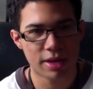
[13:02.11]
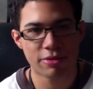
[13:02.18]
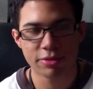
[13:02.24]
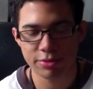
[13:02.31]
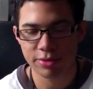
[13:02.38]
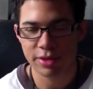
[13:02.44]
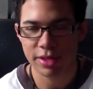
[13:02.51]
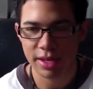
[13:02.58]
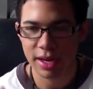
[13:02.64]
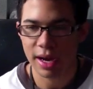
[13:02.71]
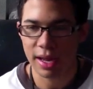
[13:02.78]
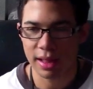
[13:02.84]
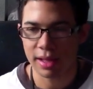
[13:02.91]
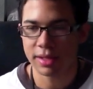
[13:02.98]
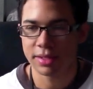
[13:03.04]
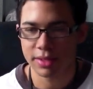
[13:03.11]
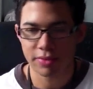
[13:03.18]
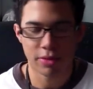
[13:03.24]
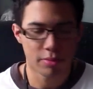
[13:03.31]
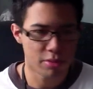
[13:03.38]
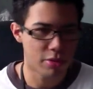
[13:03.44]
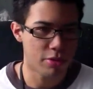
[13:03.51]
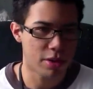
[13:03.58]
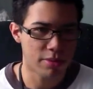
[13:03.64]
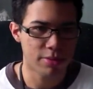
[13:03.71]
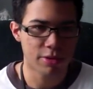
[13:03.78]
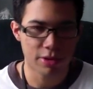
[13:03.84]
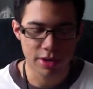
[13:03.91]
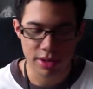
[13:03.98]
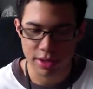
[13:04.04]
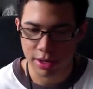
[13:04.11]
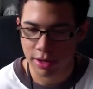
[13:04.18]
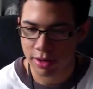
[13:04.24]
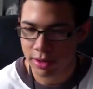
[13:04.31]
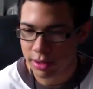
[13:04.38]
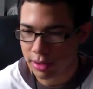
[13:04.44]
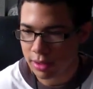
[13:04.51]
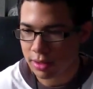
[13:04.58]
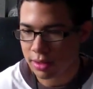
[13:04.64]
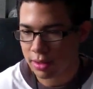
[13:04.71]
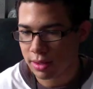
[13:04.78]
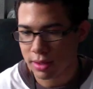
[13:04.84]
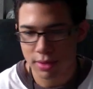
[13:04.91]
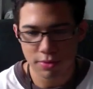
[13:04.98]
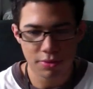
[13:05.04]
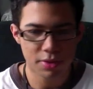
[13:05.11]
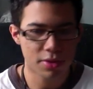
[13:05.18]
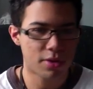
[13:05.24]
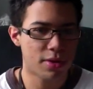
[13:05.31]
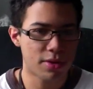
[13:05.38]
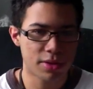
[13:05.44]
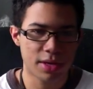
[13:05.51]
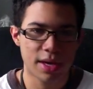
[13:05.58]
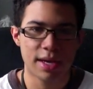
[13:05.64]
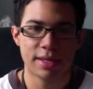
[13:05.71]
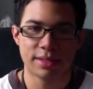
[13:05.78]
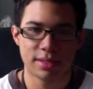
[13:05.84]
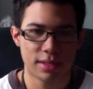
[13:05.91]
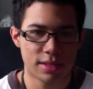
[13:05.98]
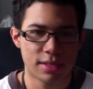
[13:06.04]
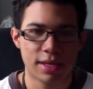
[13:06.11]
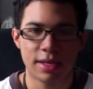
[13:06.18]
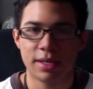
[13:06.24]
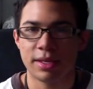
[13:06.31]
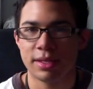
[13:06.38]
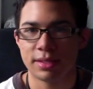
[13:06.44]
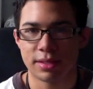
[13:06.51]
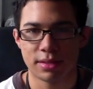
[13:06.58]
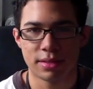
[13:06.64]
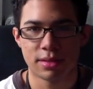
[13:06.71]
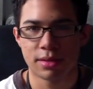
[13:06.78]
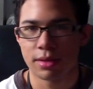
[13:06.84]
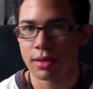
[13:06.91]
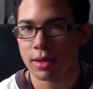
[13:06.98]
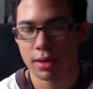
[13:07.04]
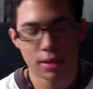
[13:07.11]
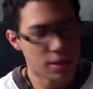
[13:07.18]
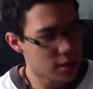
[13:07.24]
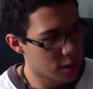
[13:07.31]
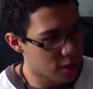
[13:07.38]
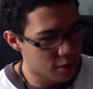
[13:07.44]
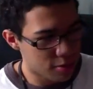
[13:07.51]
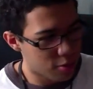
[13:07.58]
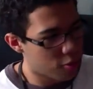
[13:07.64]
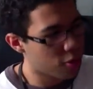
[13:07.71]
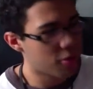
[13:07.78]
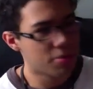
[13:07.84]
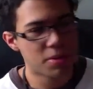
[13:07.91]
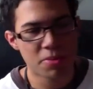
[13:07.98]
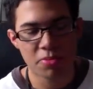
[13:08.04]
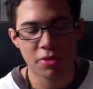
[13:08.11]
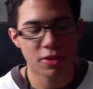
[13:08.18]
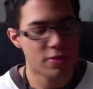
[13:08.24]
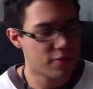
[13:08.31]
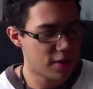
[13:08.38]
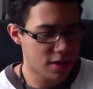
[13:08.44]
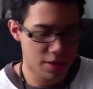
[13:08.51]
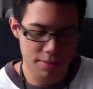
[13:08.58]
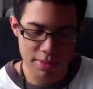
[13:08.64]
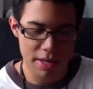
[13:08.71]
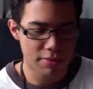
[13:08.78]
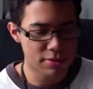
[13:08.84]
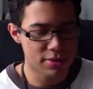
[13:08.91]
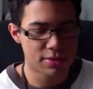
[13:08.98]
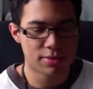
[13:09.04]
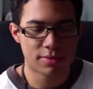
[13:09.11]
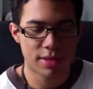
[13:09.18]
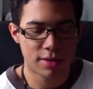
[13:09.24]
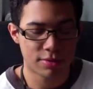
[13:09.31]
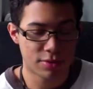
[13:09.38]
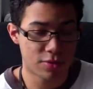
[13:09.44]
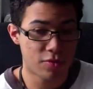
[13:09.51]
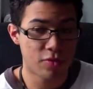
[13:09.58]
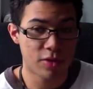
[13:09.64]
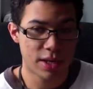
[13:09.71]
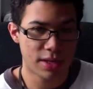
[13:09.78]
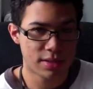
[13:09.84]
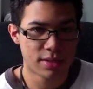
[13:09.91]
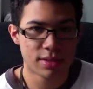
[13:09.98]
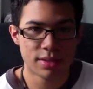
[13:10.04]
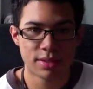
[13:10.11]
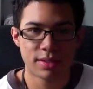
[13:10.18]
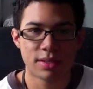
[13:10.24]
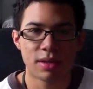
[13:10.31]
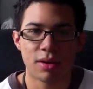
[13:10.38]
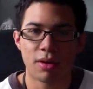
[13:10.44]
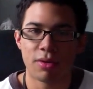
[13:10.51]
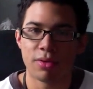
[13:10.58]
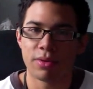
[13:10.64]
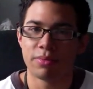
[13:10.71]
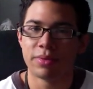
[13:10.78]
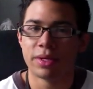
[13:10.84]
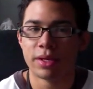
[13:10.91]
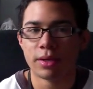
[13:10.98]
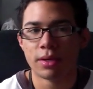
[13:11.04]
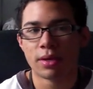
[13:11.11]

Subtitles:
That was one of the highlights of the Brony community there, with all the guests and attendees and important people in the fandom. That was great to see all of them.